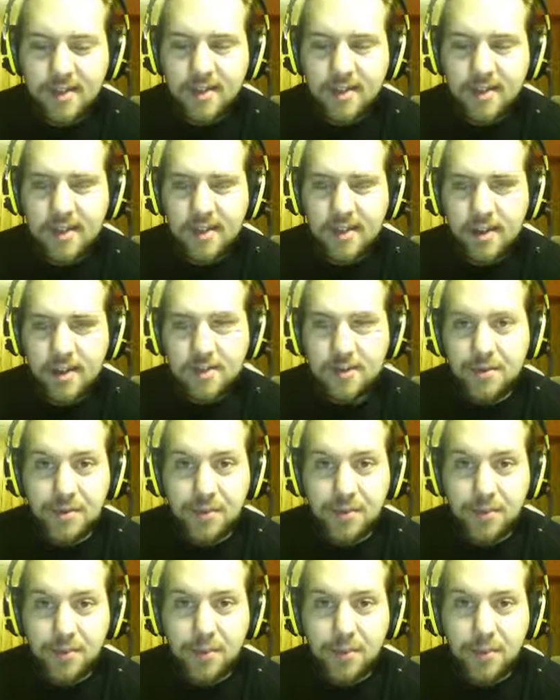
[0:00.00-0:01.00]
I was
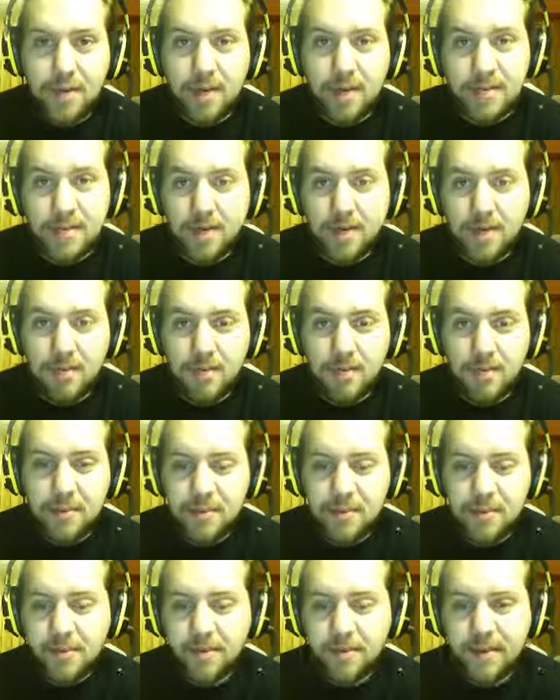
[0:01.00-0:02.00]
super upset when
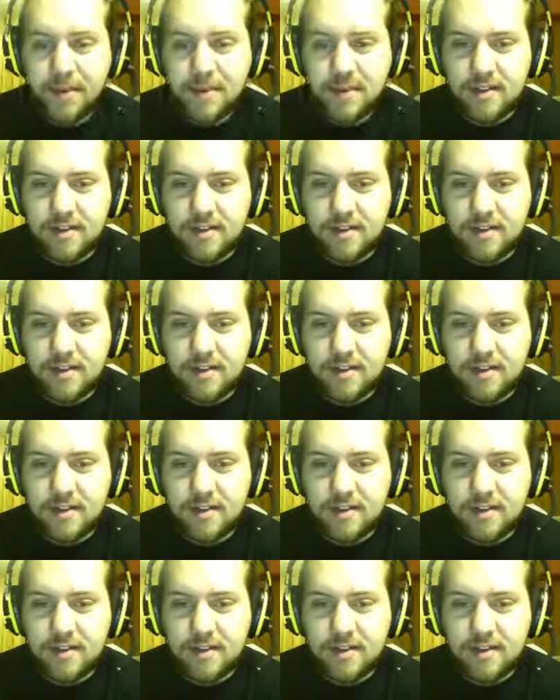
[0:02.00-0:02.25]
Pupitar fainted.